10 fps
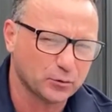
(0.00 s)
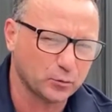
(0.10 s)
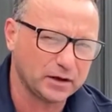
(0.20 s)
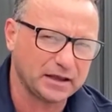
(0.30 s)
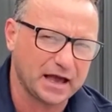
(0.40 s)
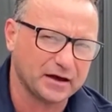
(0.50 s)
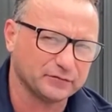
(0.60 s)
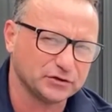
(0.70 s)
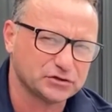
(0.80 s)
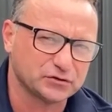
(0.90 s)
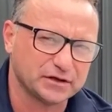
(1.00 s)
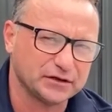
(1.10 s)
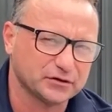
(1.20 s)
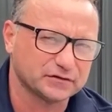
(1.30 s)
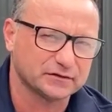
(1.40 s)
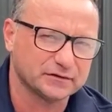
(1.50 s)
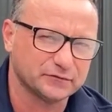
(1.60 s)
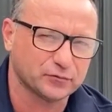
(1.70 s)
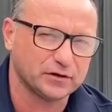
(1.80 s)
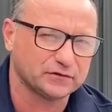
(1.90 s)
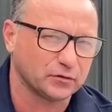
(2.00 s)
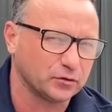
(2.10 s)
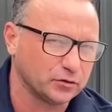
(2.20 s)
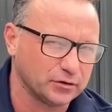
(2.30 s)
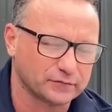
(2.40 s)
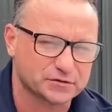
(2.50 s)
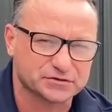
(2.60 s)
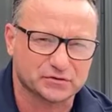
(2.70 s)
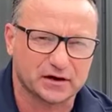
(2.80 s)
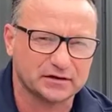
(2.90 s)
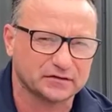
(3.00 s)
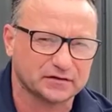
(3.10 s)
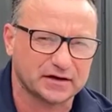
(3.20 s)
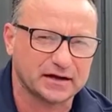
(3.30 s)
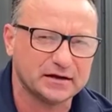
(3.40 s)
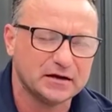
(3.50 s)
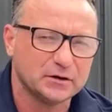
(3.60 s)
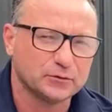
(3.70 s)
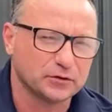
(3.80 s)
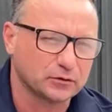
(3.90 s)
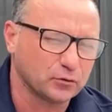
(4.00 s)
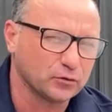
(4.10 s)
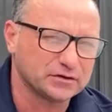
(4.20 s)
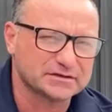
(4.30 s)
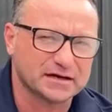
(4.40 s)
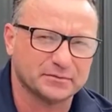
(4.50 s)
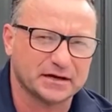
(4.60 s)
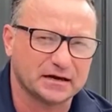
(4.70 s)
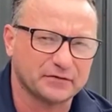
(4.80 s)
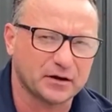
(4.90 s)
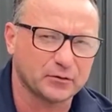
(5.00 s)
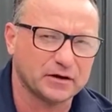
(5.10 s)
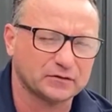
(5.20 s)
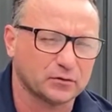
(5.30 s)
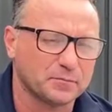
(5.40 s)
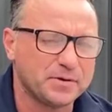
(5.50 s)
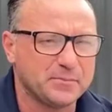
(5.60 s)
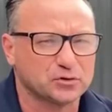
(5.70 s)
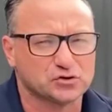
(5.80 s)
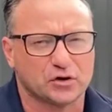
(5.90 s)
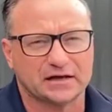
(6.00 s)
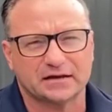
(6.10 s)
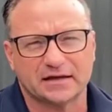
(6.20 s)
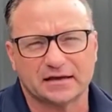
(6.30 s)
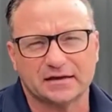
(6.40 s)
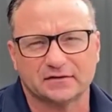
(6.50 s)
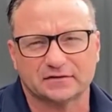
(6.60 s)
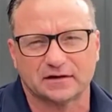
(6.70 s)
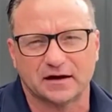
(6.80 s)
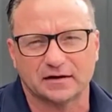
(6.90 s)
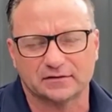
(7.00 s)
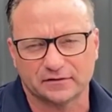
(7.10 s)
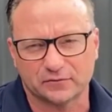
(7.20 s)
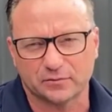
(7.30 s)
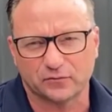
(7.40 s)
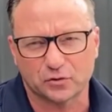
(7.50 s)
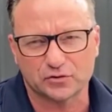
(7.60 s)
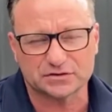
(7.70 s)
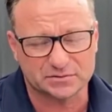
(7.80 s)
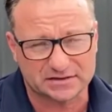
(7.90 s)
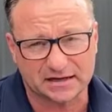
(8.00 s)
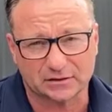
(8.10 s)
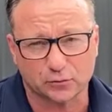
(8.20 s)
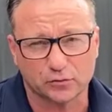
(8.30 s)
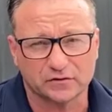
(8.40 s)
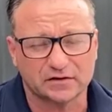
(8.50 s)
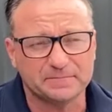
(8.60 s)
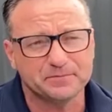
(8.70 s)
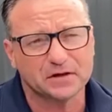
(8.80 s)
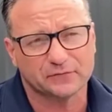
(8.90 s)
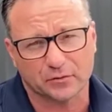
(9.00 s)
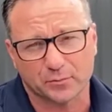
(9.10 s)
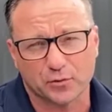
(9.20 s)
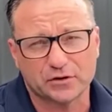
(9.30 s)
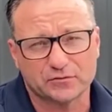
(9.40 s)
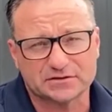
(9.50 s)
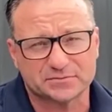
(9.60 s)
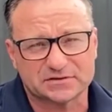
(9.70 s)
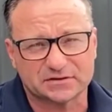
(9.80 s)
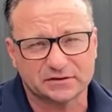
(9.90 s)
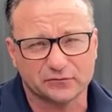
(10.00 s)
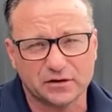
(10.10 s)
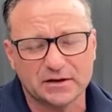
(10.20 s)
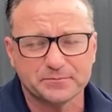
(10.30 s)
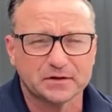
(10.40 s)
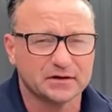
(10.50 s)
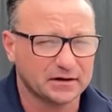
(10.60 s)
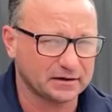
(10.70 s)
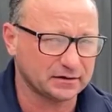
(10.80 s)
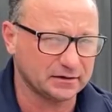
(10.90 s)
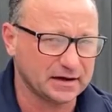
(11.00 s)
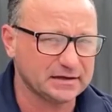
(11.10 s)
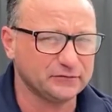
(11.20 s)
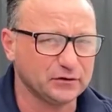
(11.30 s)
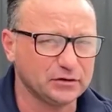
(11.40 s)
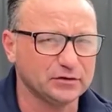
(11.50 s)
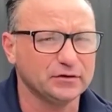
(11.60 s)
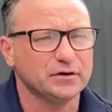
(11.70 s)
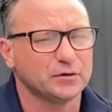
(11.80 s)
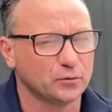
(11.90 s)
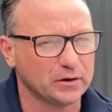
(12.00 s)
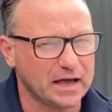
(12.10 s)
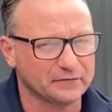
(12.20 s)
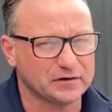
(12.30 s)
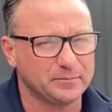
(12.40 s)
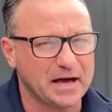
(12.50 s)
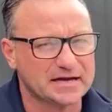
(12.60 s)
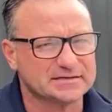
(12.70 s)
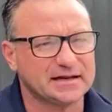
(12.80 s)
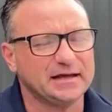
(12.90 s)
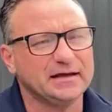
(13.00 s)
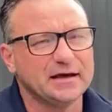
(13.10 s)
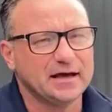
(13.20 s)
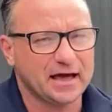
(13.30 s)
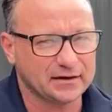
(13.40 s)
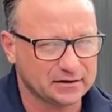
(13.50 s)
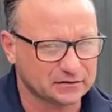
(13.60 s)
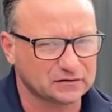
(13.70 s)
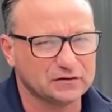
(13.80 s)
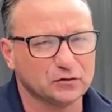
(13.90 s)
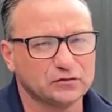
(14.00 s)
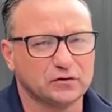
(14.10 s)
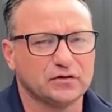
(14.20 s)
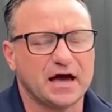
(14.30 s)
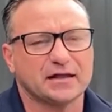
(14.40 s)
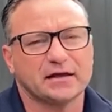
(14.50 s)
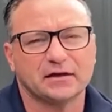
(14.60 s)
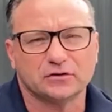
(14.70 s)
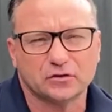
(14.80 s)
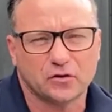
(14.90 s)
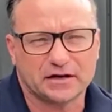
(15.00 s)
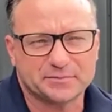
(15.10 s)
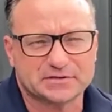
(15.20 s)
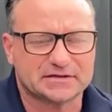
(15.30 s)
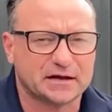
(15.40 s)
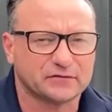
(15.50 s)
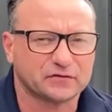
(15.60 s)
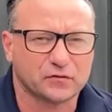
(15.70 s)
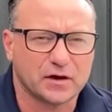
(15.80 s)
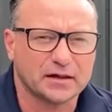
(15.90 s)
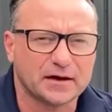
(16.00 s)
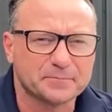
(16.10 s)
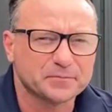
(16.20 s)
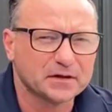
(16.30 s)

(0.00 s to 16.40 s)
We have literally got deliveries all over Australia today. We've got orders coming out of our ears. We've got people trying to get their kits delivered before Christmas and get their orders in for a pre-Christmas delivery. And lucky for you, we have capacity and can still do that in 90% of Australia.